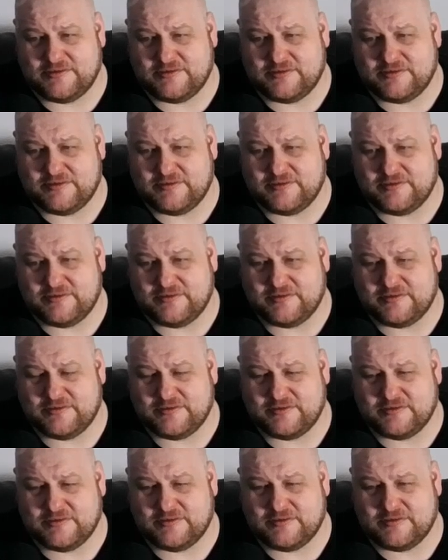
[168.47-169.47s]

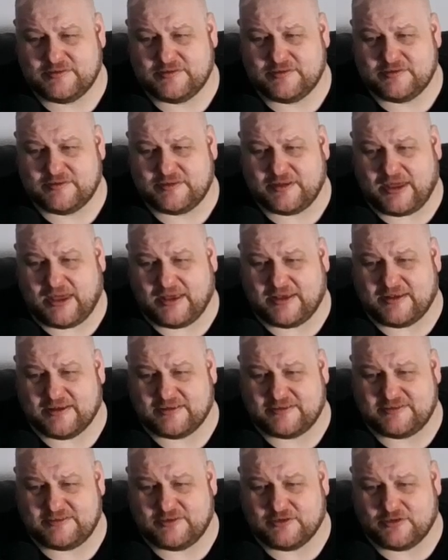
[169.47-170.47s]
I think he
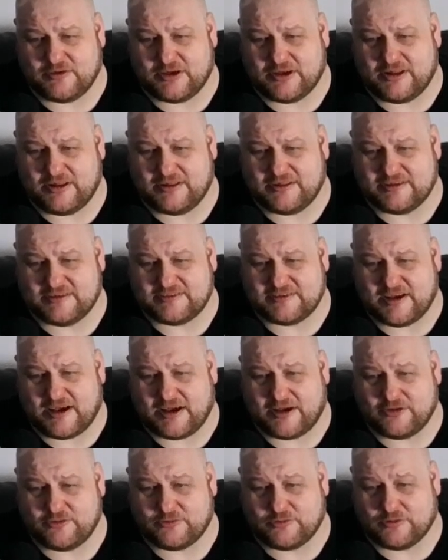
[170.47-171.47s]
could still get into
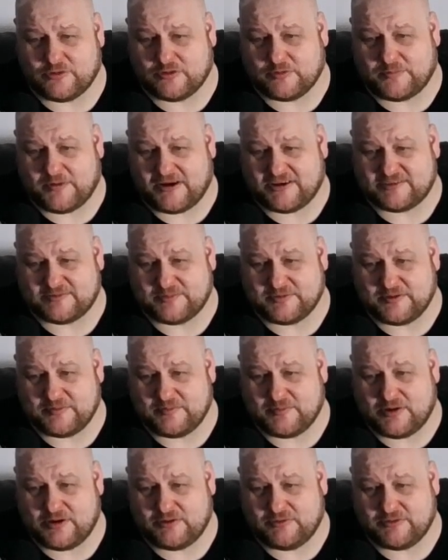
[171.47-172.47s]
side control or possibly
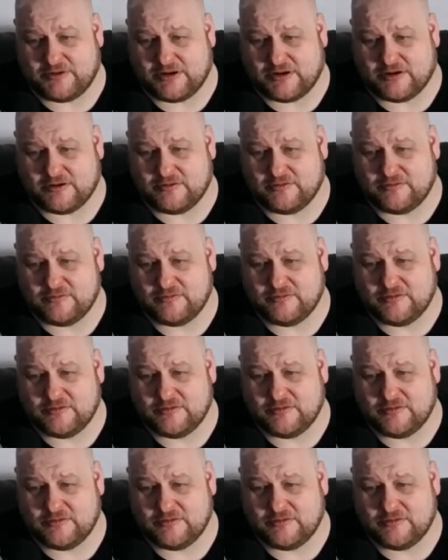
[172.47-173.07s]
mount here.